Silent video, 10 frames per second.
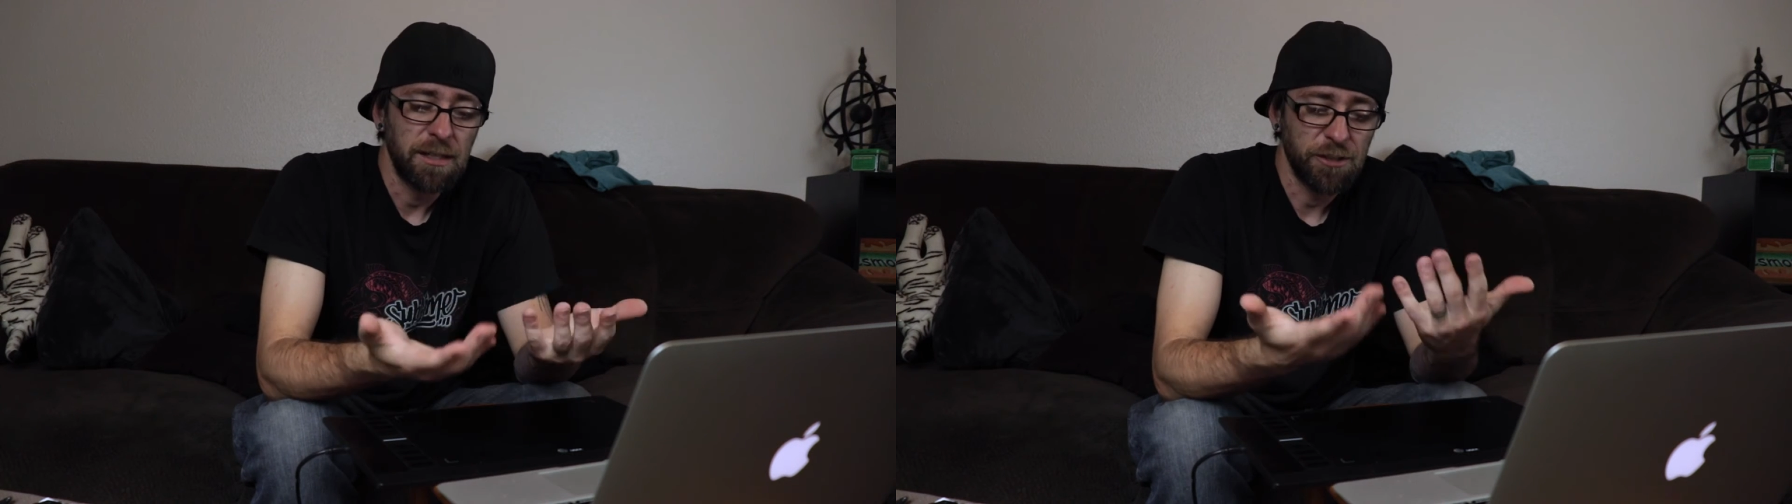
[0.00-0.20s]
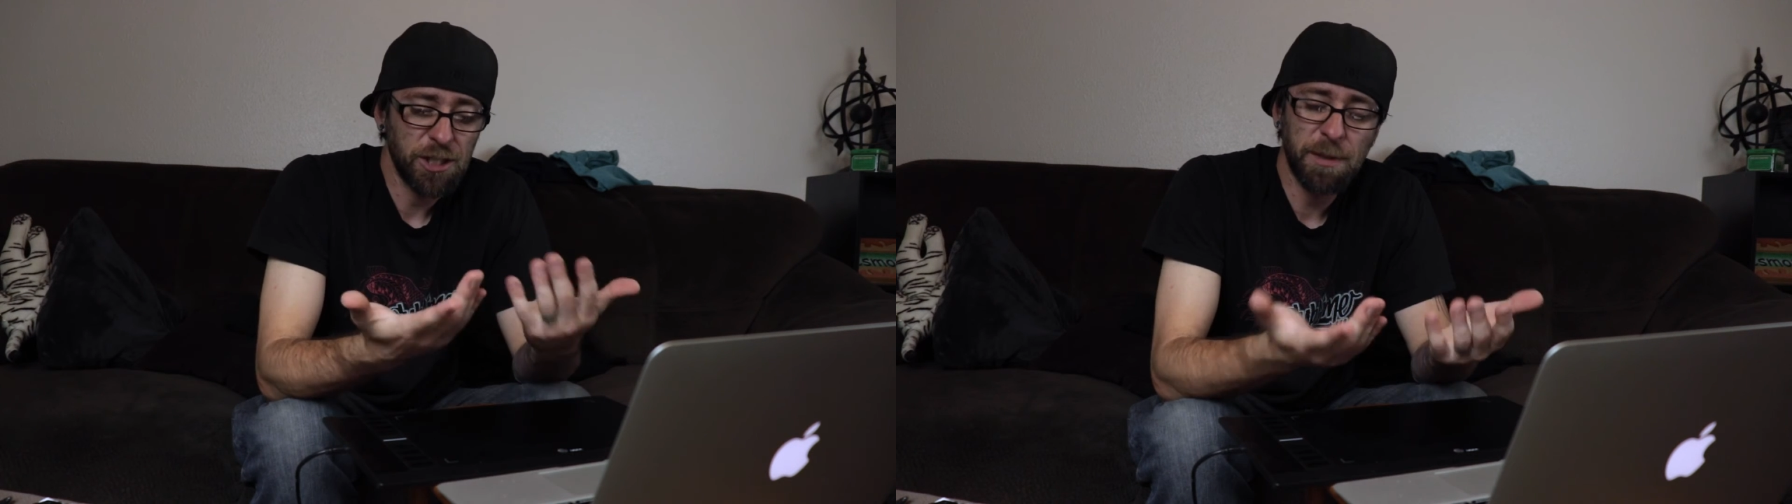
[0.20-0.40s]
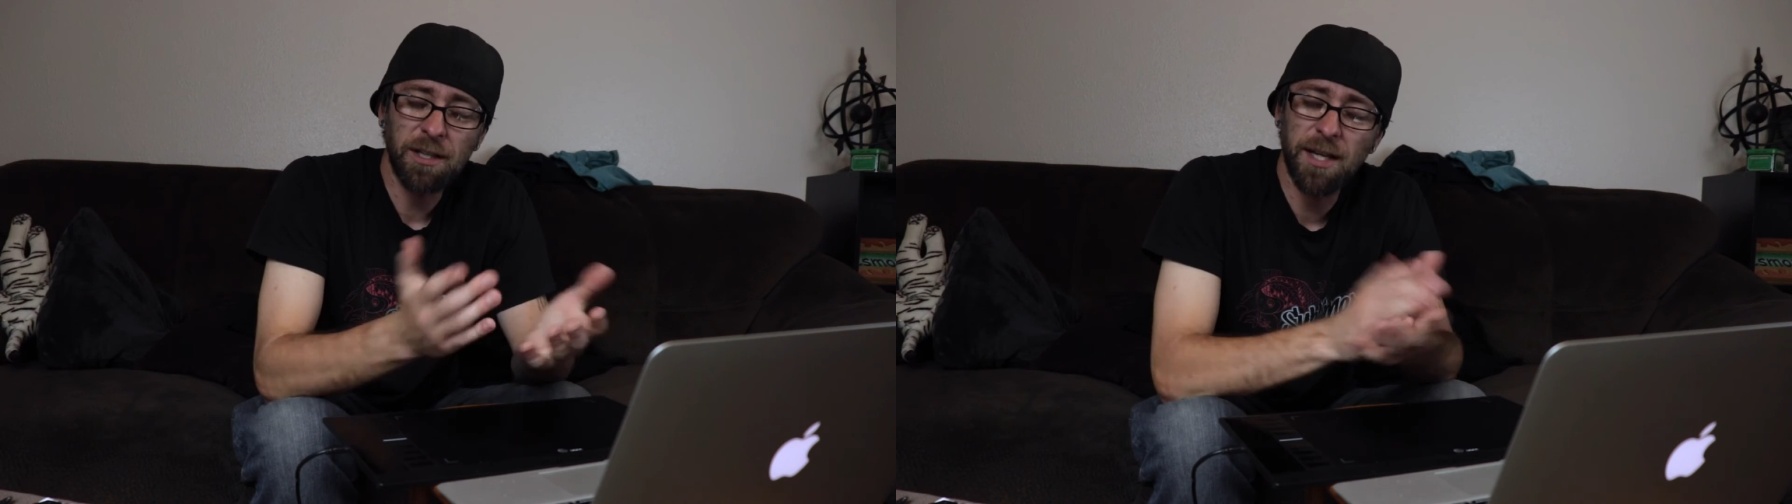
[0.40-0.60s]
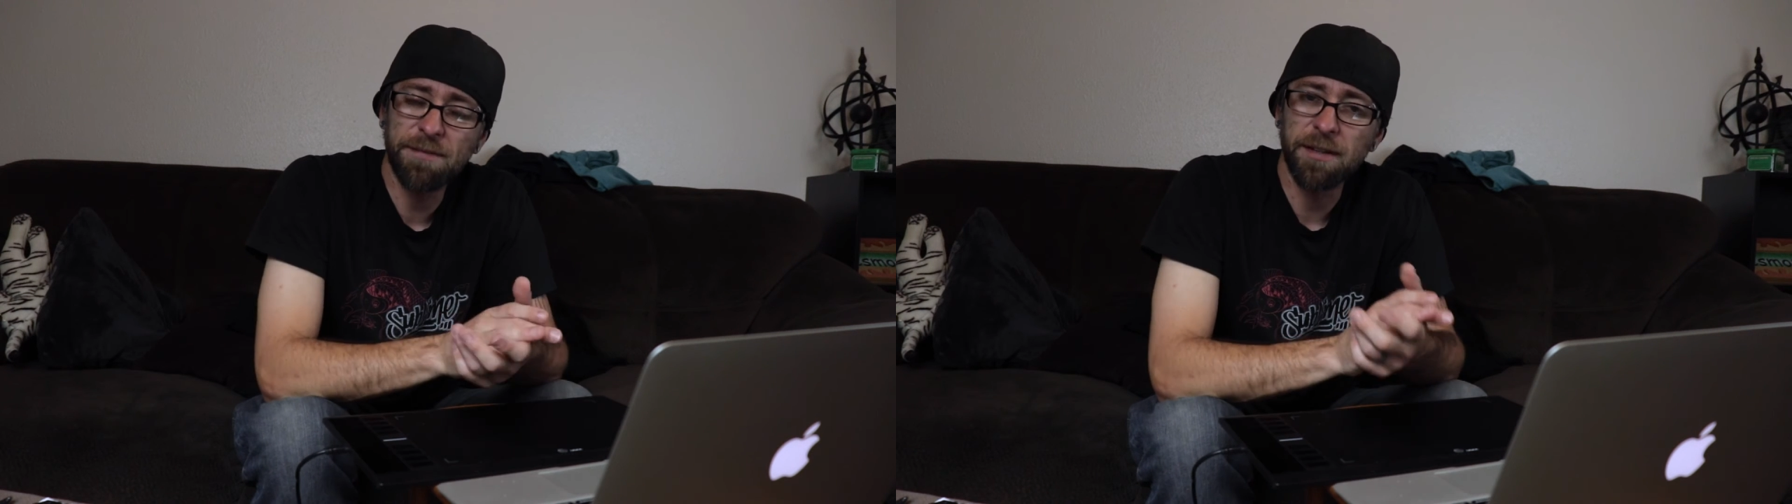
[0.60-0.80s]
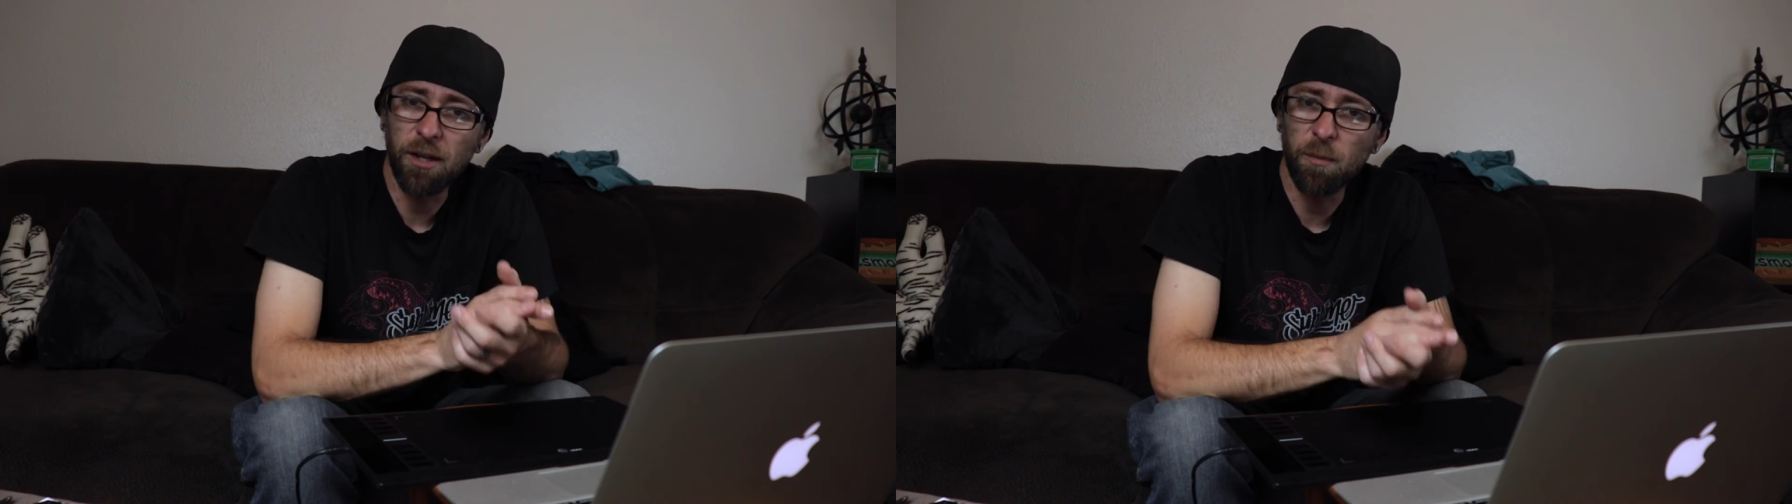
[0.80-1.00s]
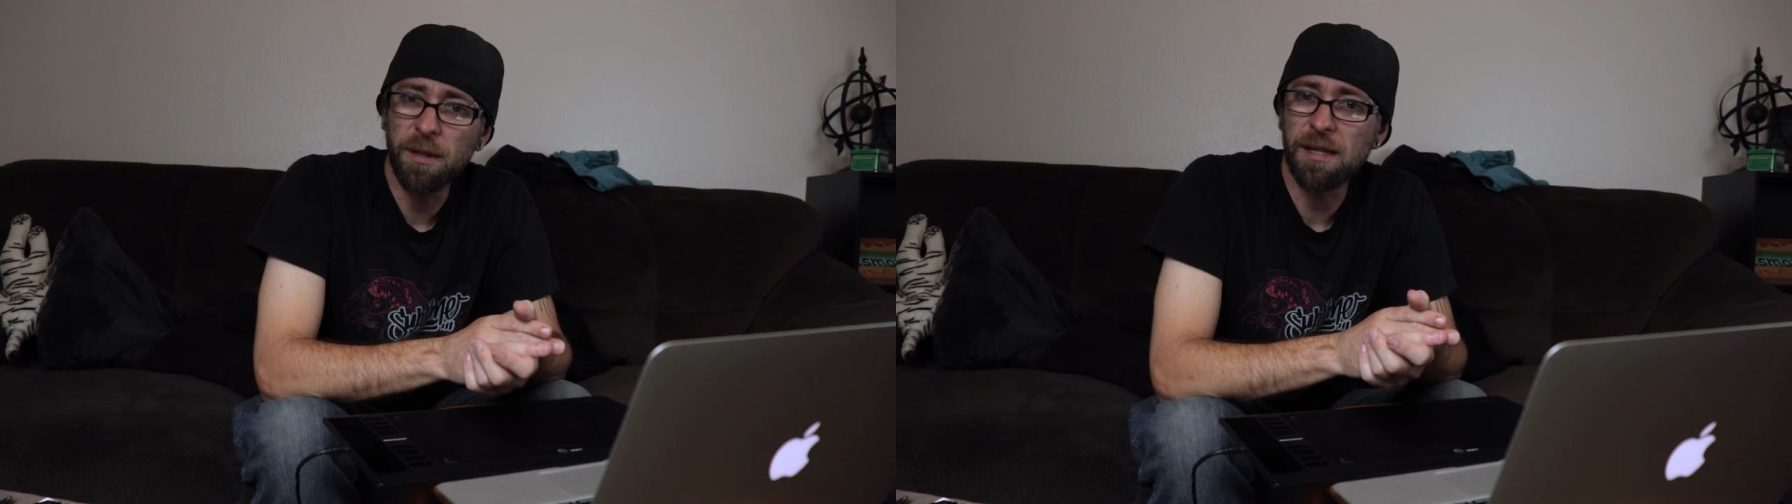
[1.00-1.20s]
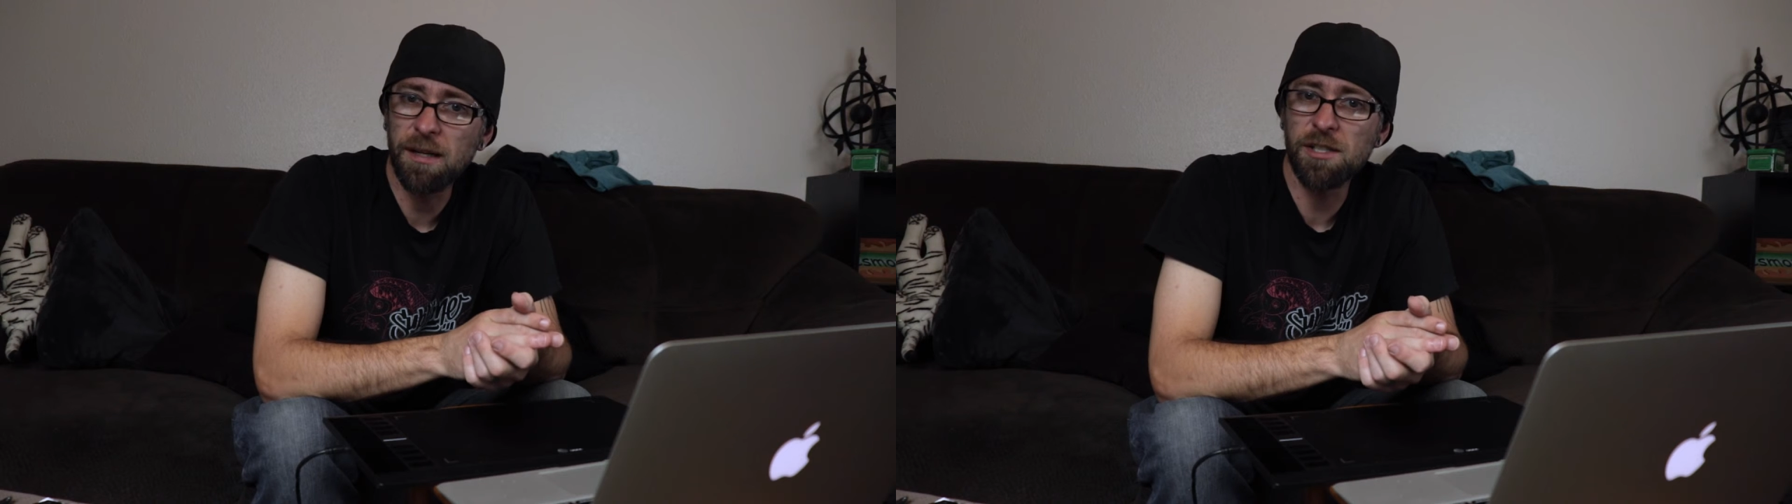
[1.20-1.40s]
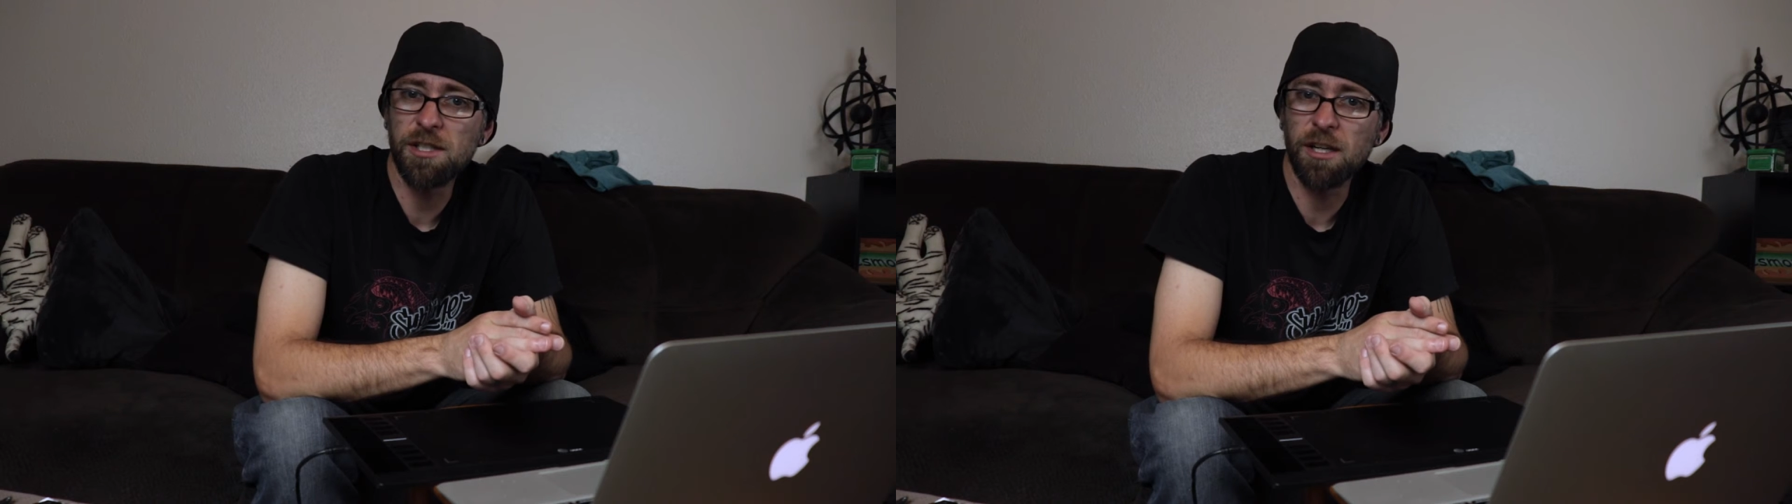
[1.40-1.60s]
just make life a little bit
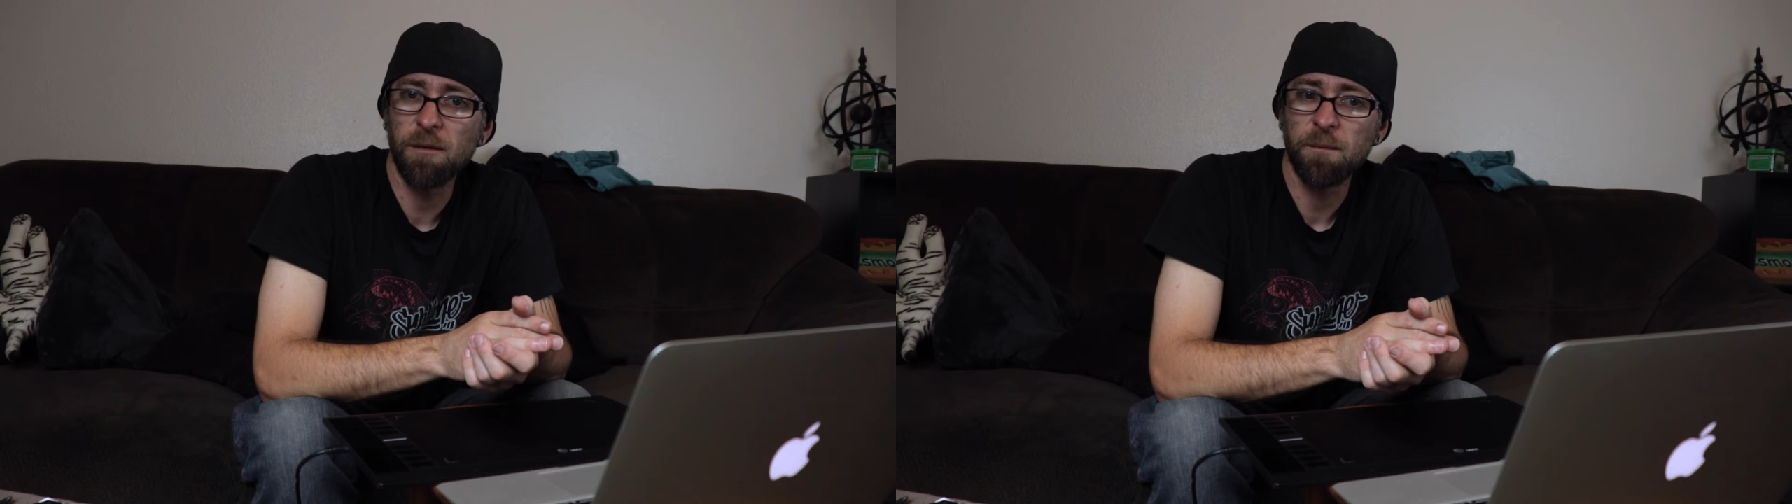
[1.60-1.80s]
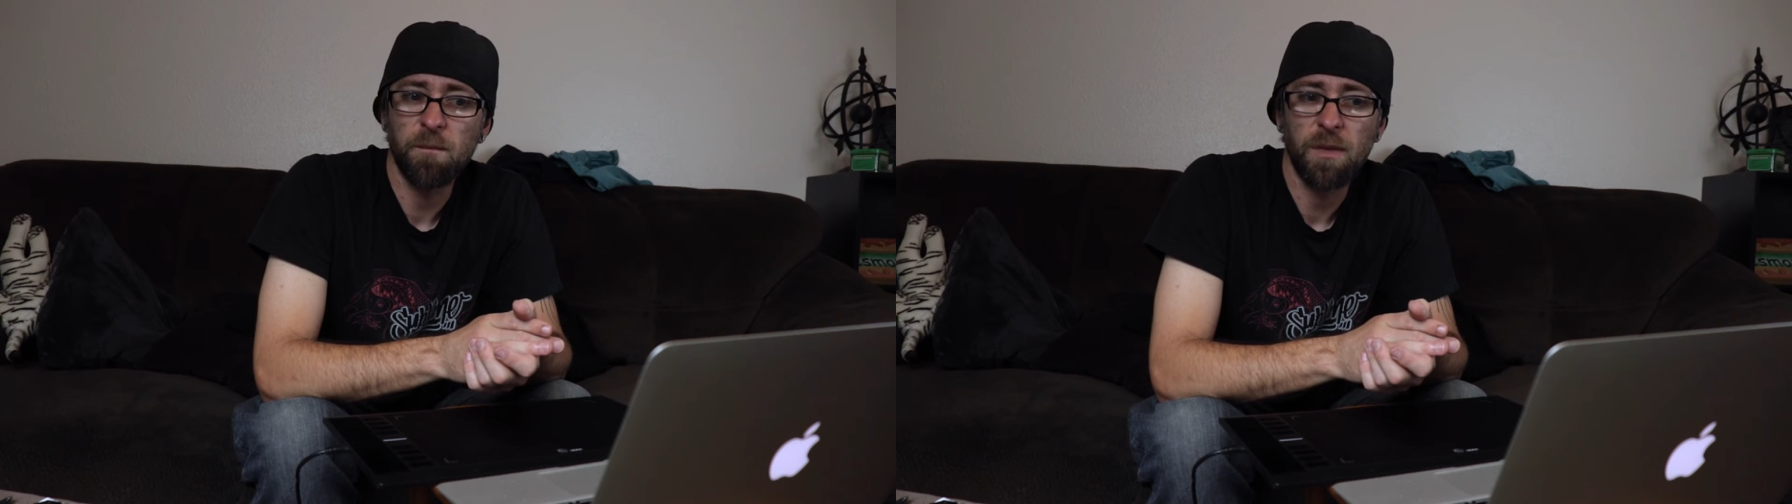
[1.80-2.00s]
easier